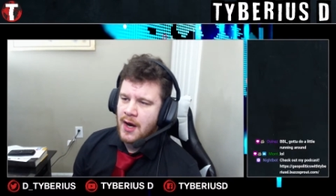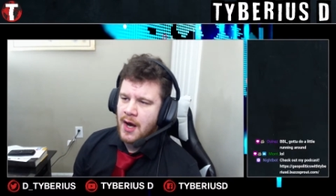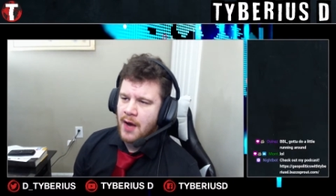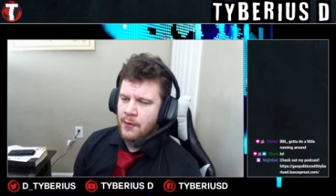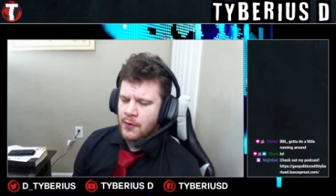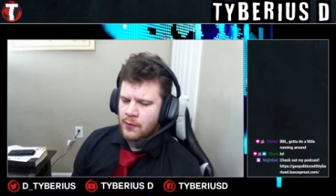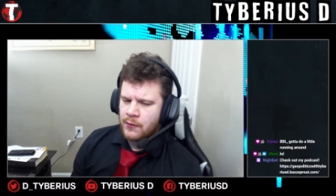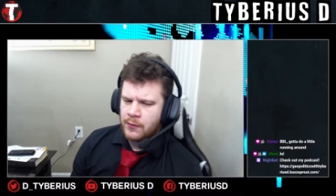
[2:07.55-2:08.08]
I
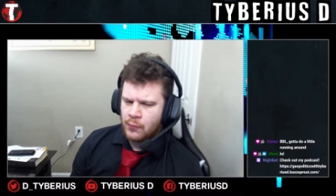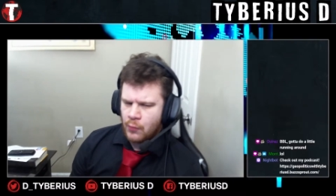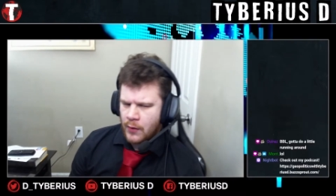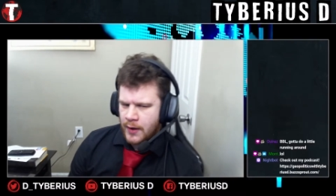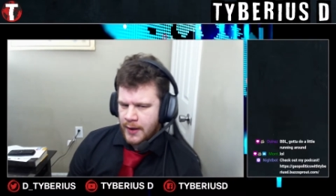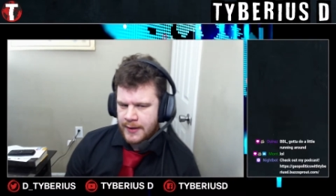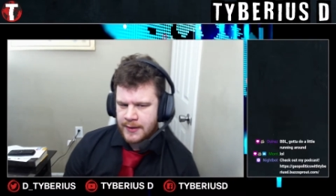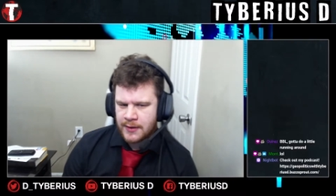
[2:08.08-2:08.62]
want to
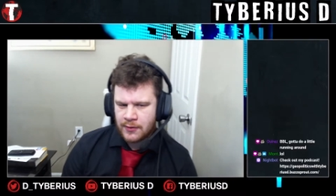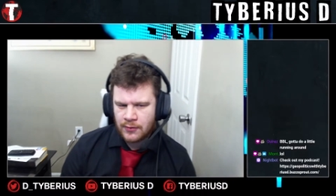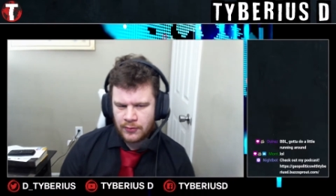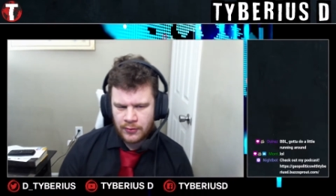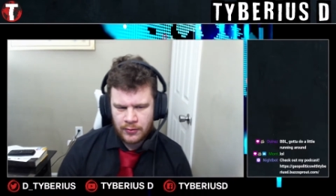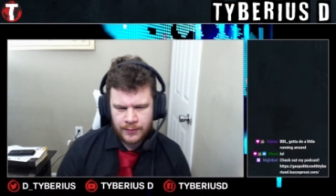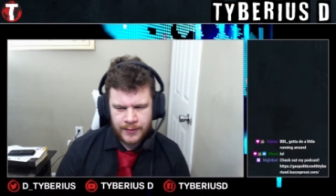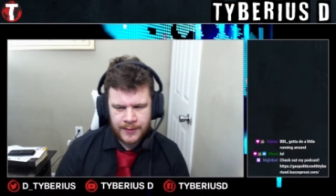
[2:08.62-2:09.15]
rewind here a
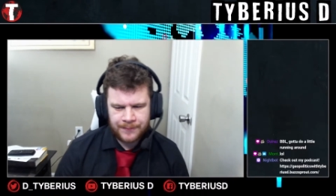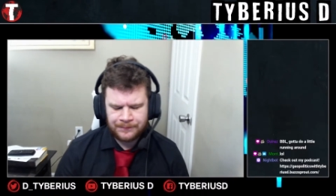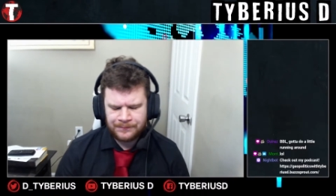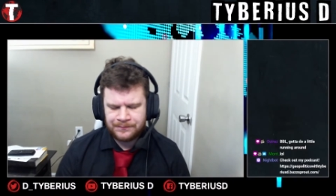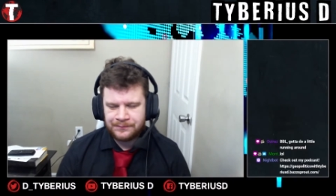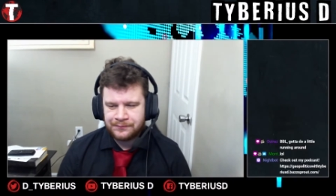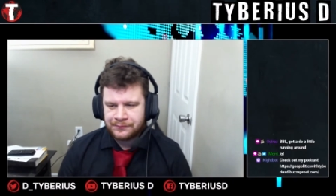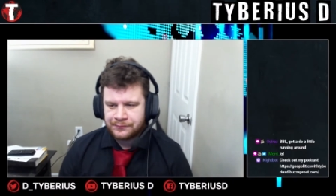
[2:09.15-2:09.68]
little bit
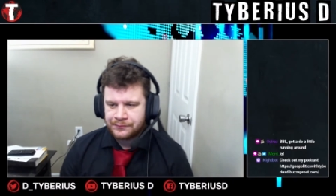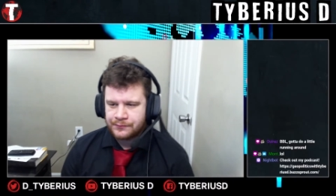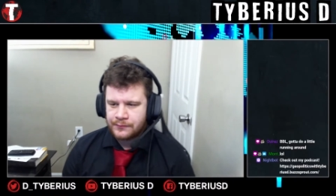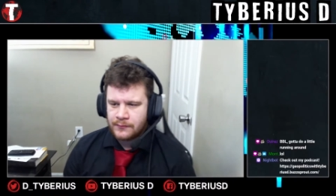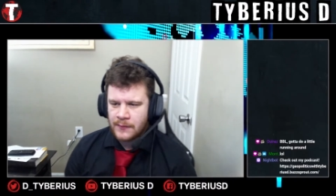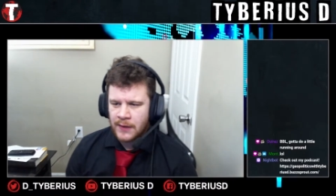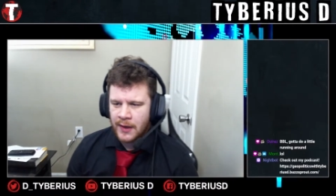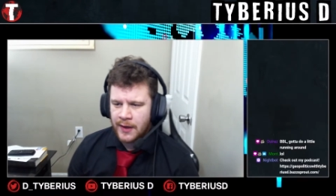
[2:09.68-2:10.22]

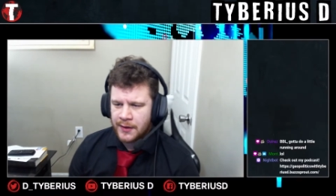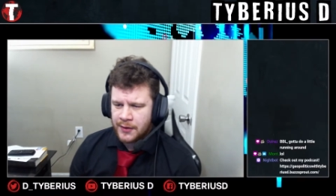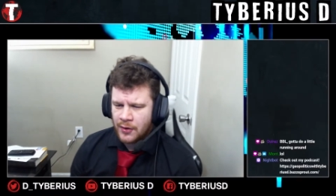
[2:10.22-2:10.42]
and